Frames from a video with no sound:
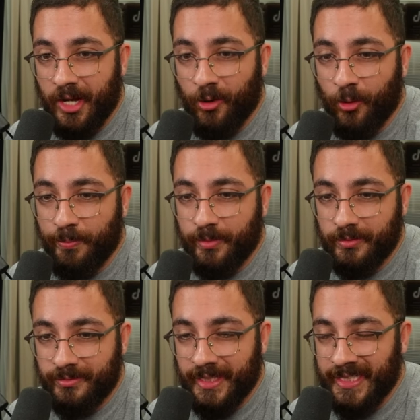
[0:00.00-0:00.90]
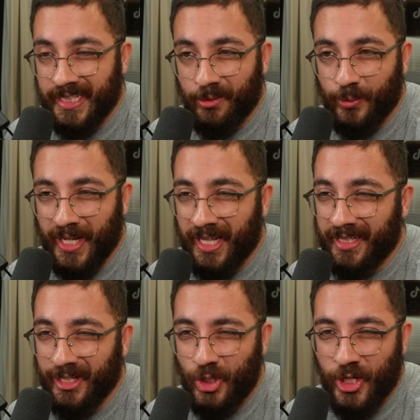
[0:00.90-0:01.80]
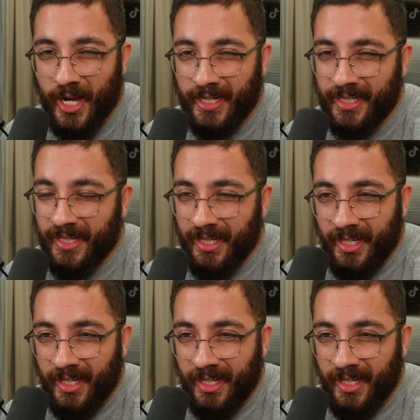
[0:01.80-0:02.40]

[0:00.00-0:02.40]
I hope they get a reality check,